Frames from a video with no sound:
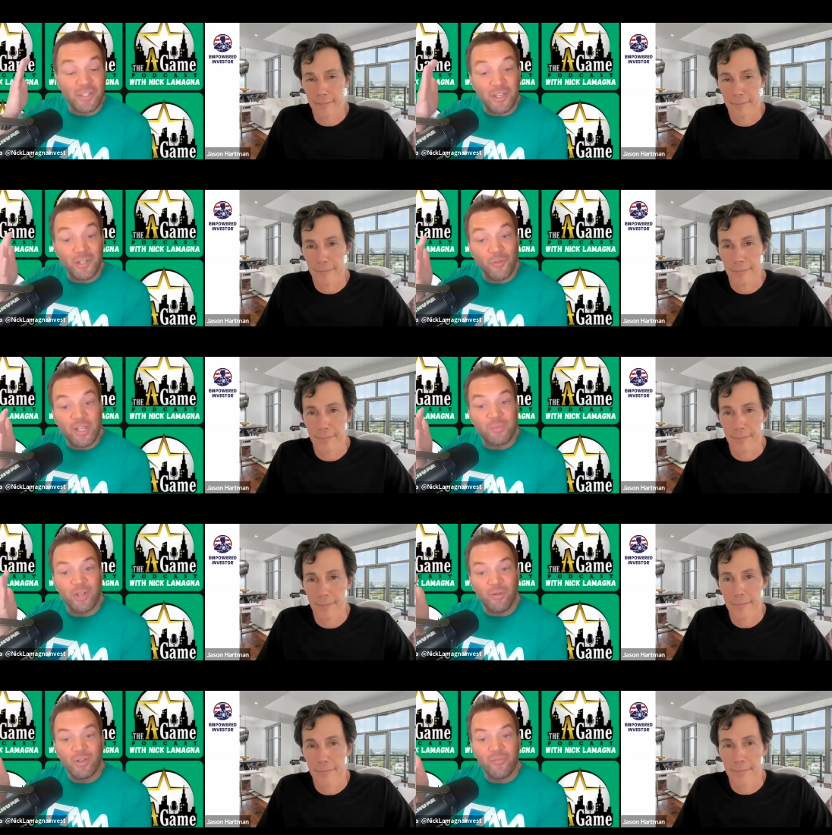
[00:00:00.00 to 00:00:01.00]
Speaker 1: interview has been
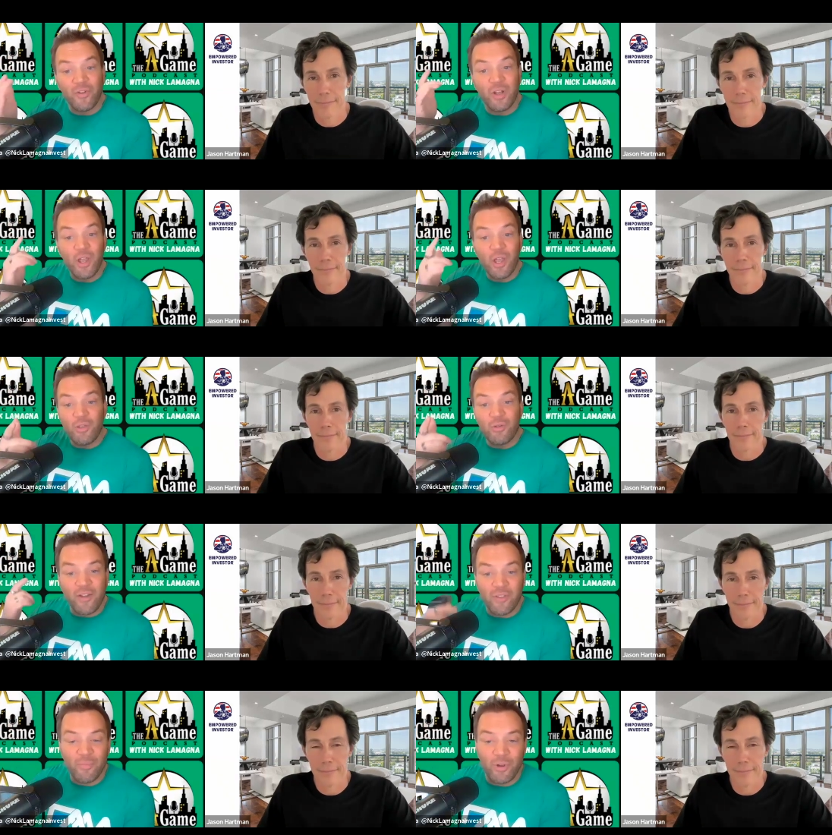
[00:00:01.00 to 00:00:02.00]
no different. You
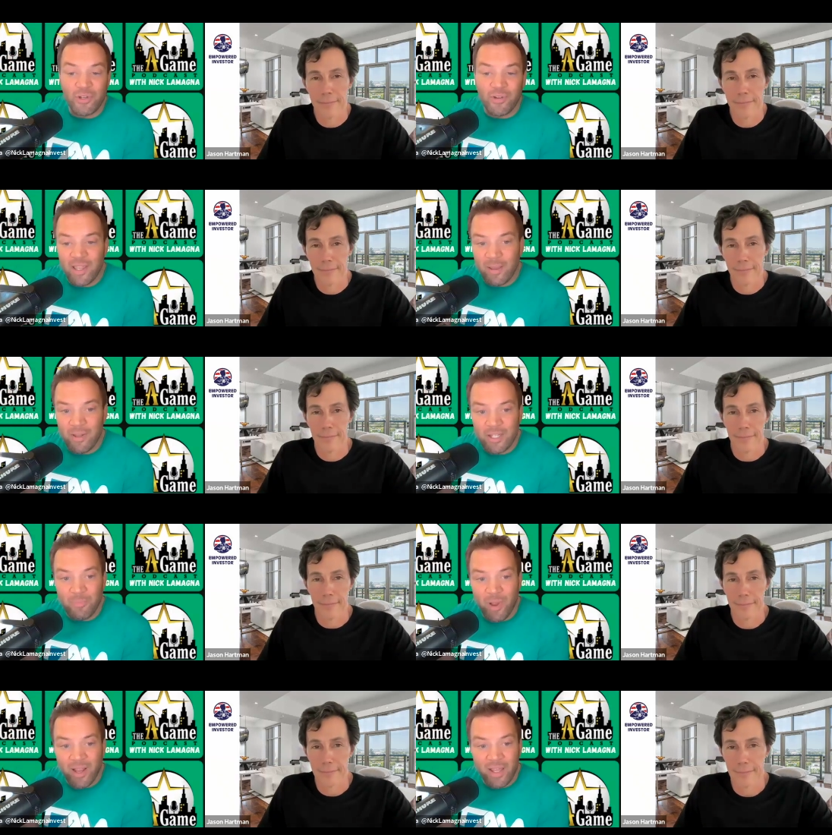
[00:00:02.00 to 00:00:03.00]
definitely brought your A game to this
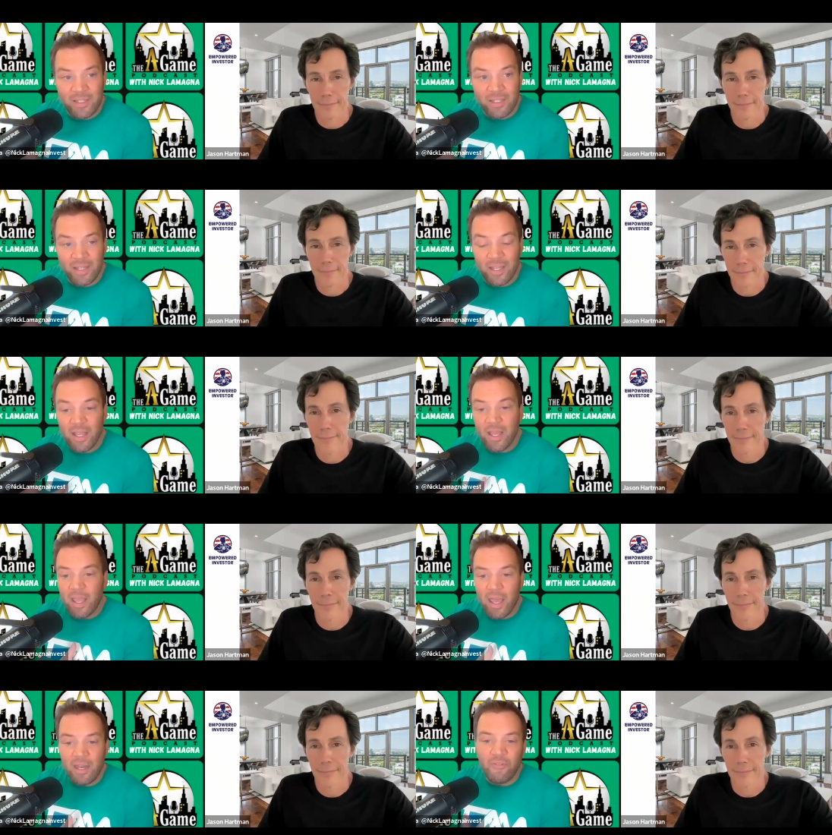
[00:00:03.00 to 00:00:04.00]
podcast today.
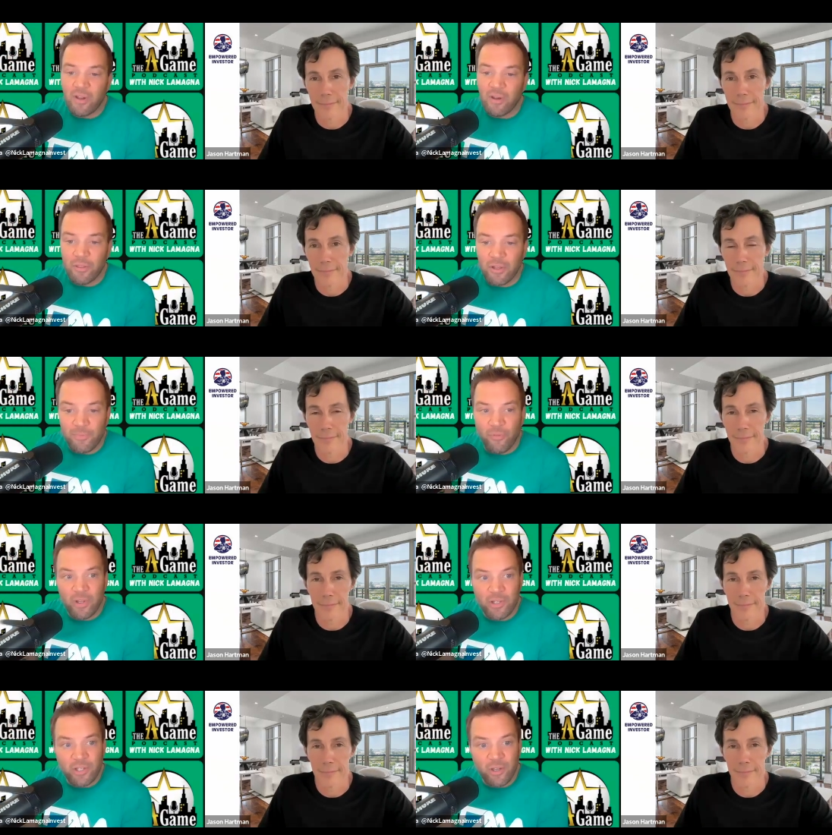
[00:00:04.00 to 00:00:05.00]
Any final thoughts before I
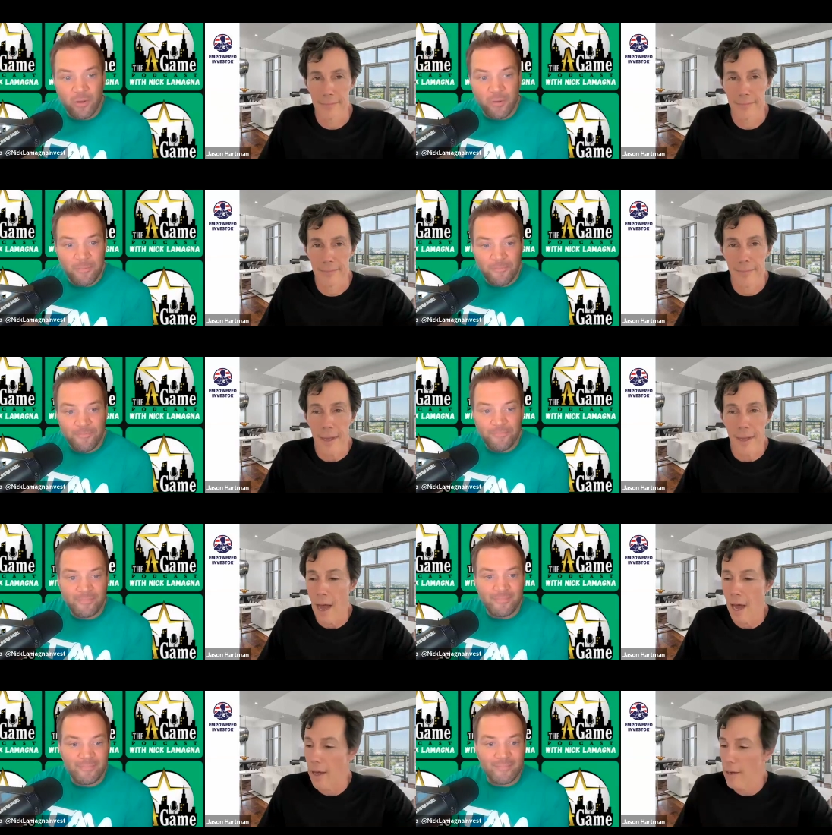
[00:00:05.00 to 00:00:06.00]
let you go?
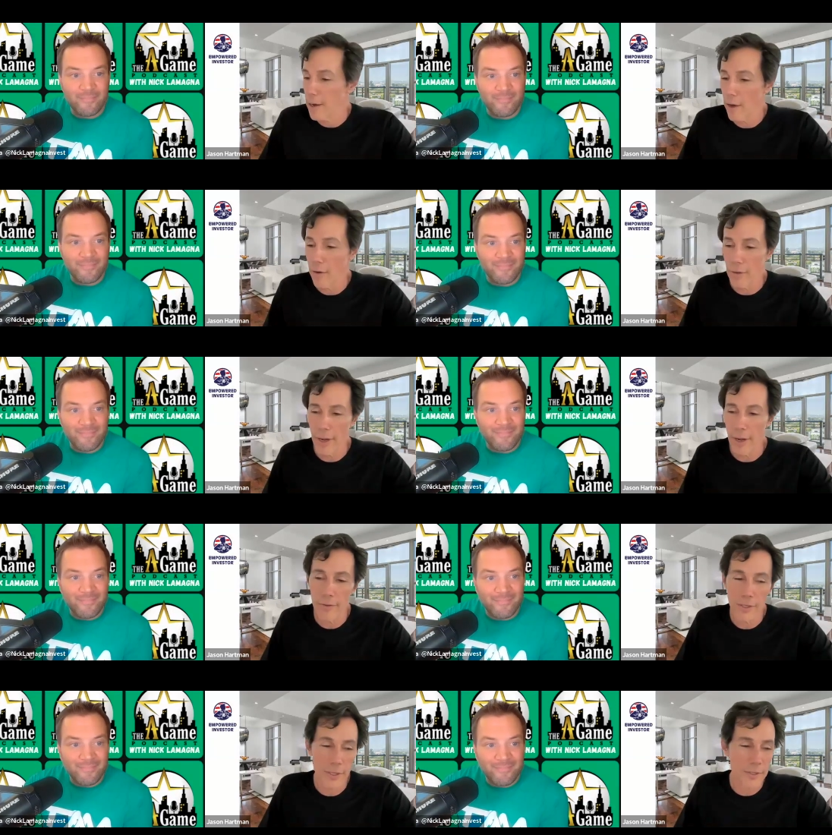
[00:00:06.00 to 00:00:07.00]
Speaker 2: No, you know,
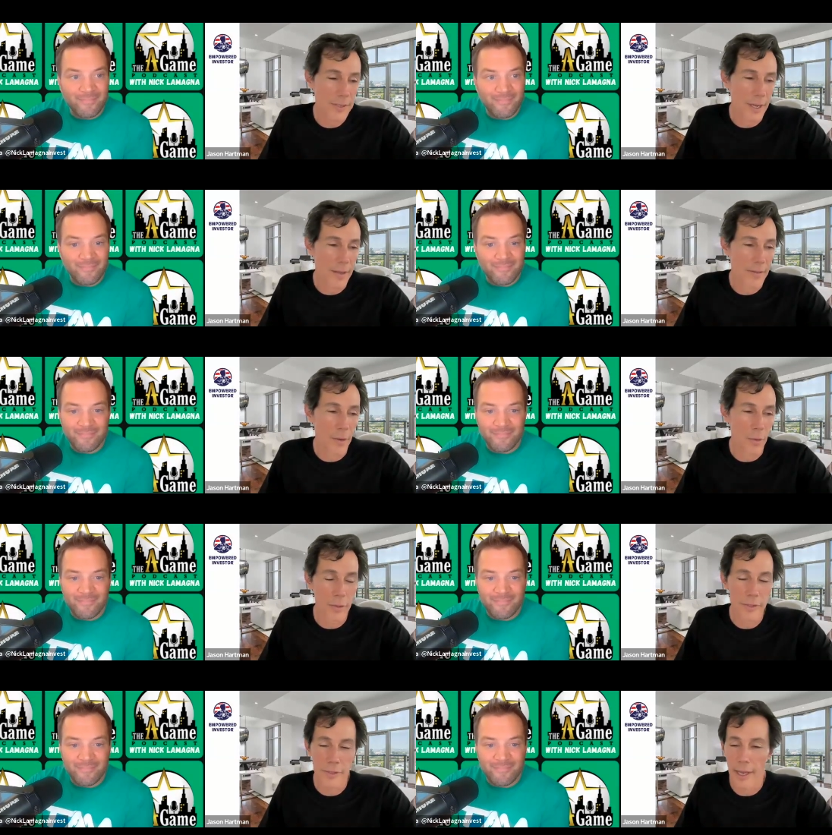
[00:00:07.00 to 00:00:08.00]
just the old
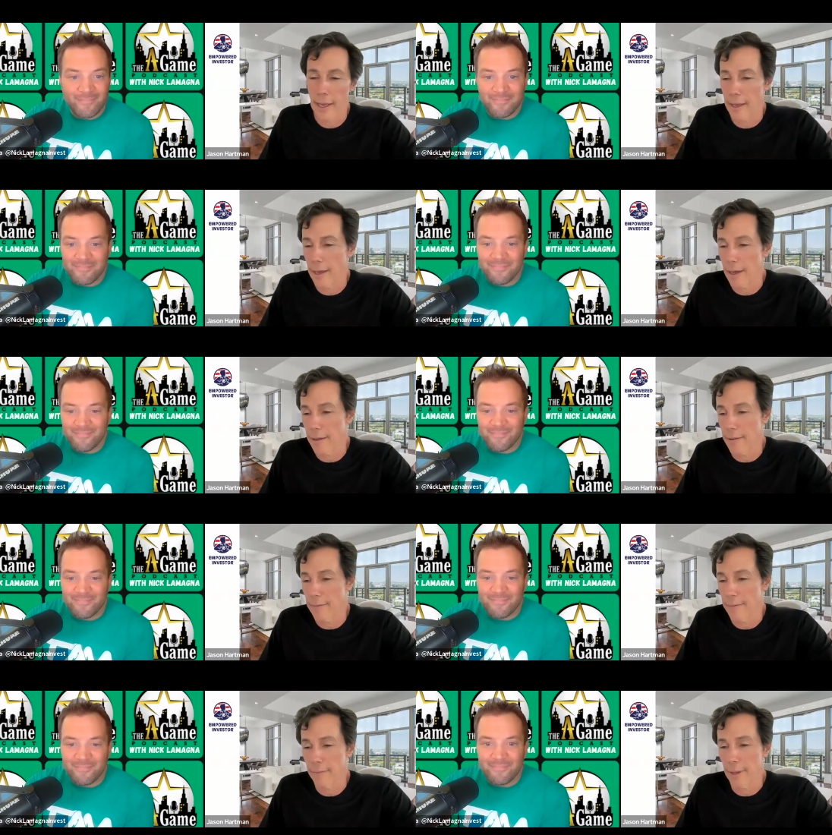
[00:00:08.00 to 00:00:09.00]
saying,
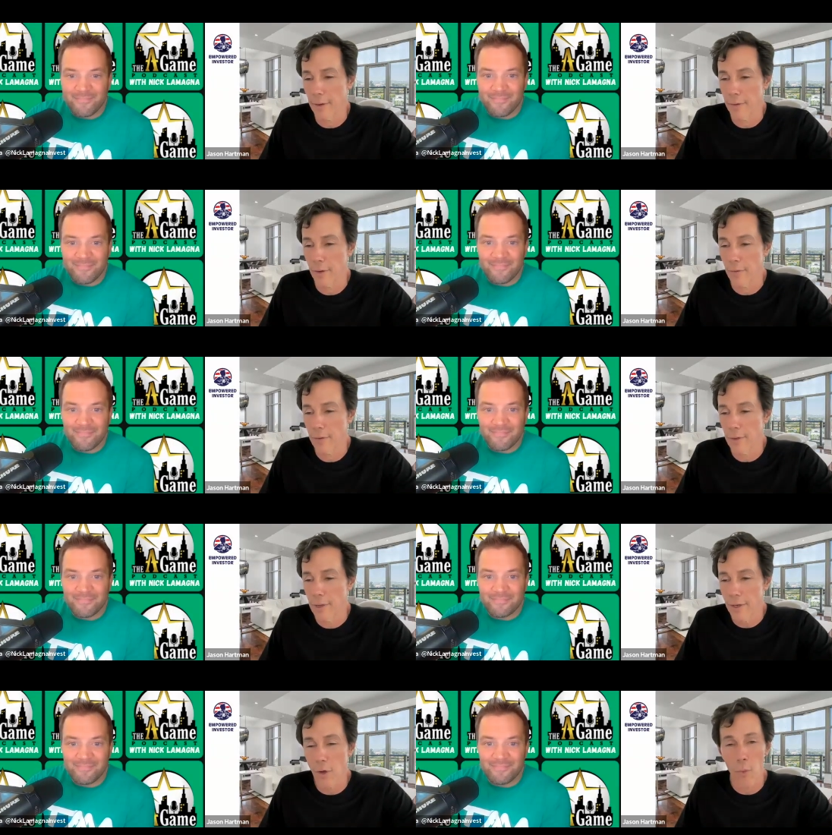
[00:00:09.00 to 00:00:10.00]
you know,
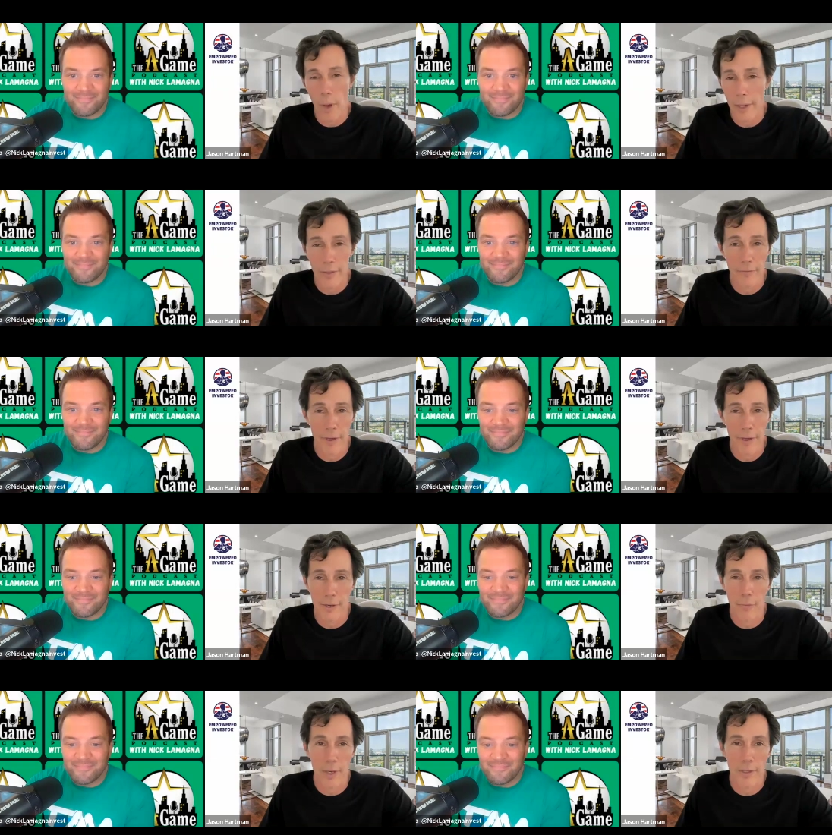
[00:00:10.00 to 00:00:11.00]
don't wait to invest in
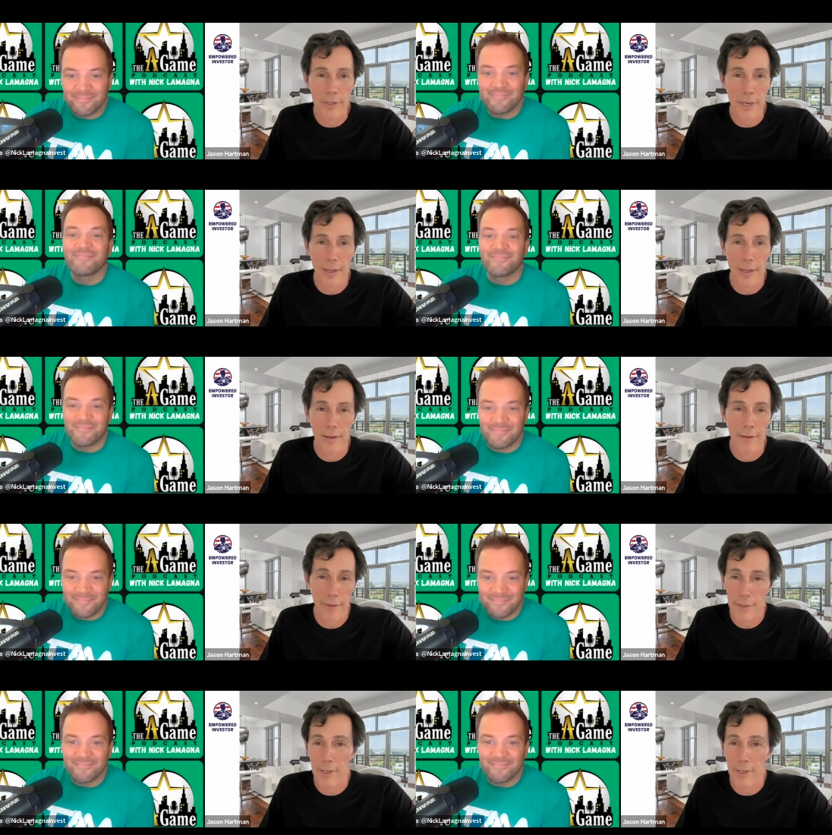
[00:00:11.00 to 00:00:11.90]
real estate, invest